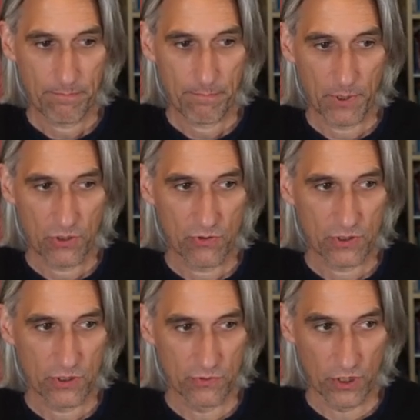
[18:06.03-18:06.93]
But you,
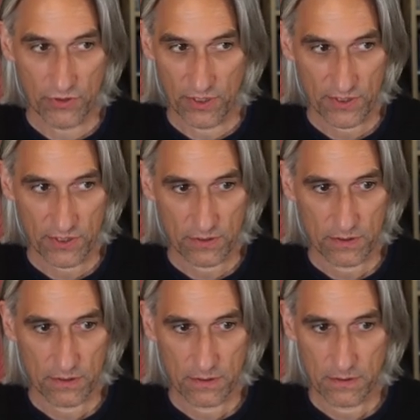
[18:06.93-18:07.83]
you'll notice
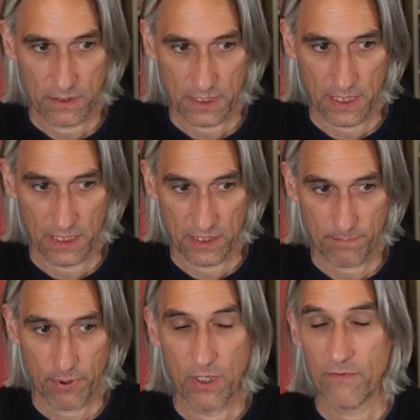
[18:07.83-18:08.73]
the king is
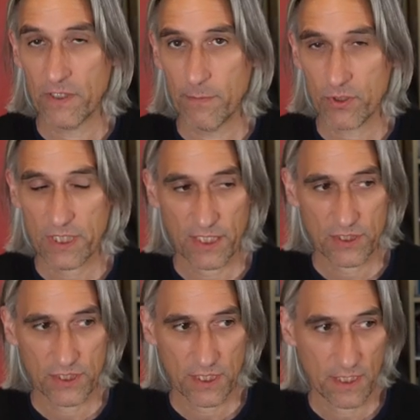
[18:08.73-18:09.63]
perfectly
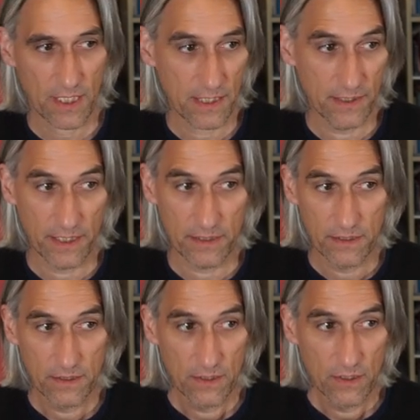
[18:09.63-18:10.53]
protected here. And then
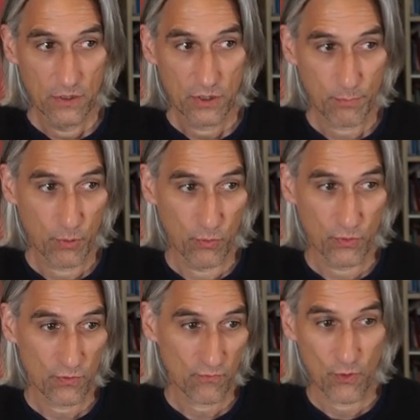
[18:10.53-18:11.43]
the pawn
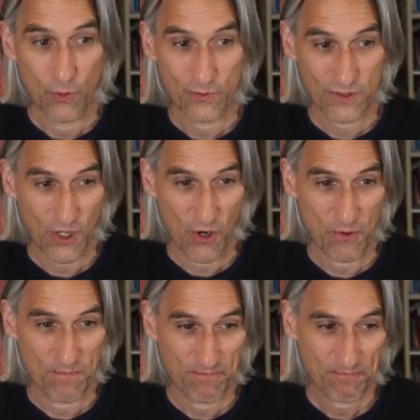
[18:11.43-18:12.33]
rolls
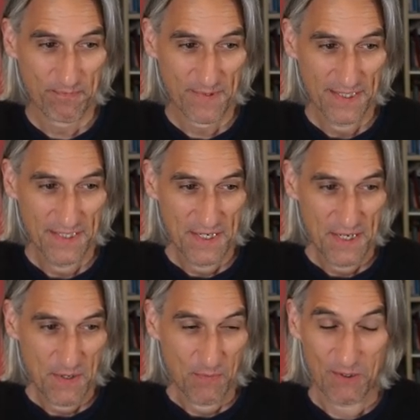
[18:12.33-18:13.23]
home.
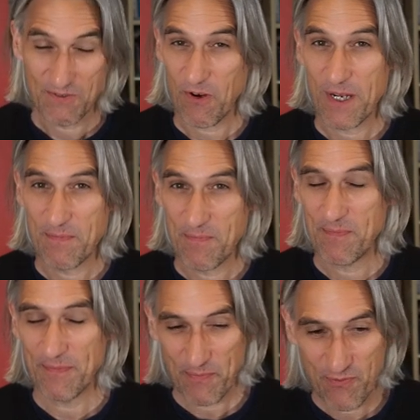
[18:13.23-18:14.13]
Well, I was very
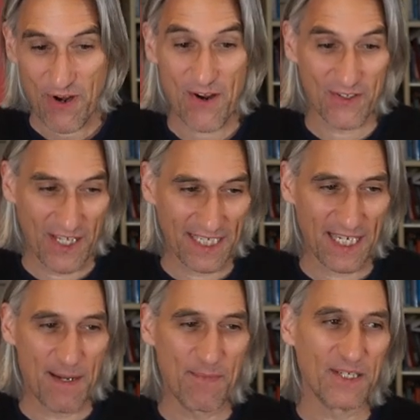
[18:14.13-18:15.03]
proud of that
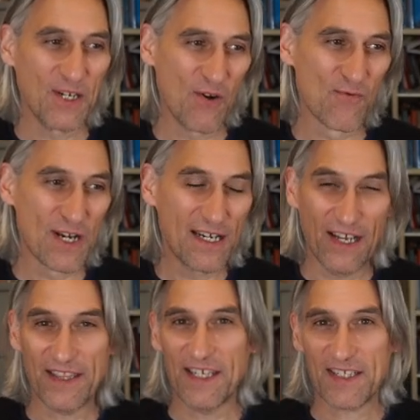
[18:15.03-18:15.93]
game. You know, I really
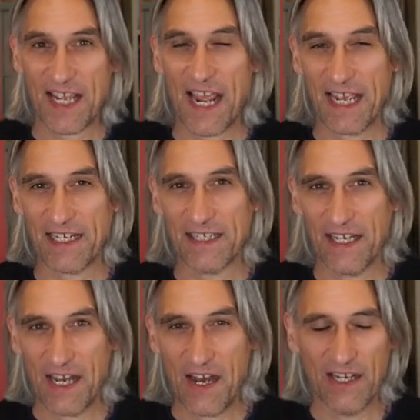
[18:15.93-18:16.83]
like the attack
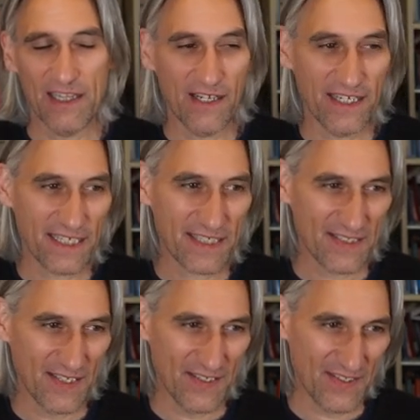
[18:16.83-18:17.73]
I like
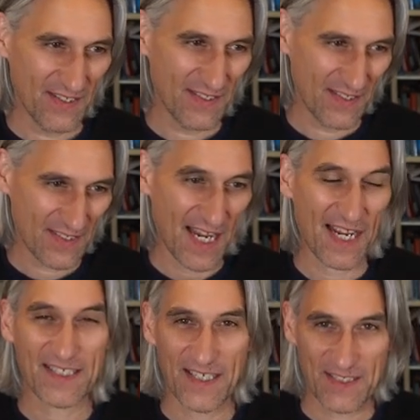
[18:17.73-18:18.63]
the, the, the
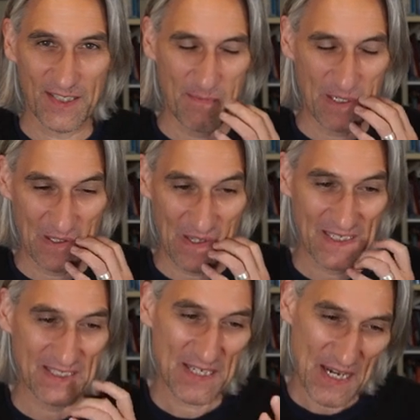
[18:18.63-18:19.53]
tactics in the middle,
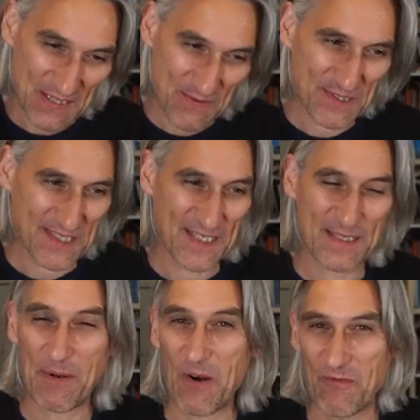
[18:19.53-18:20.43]
and yeah, there was the
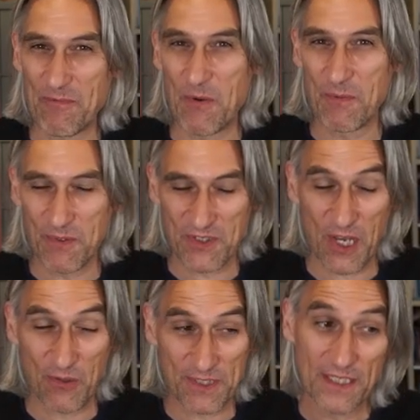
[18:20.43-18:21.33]
Kasparov moment which
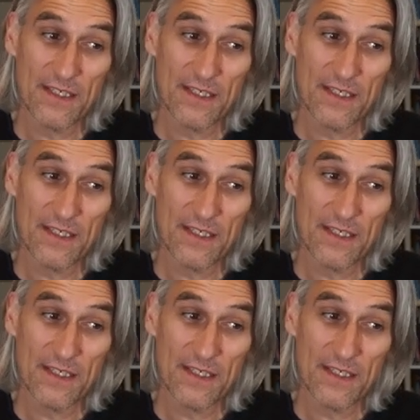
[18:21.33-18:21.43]
helped,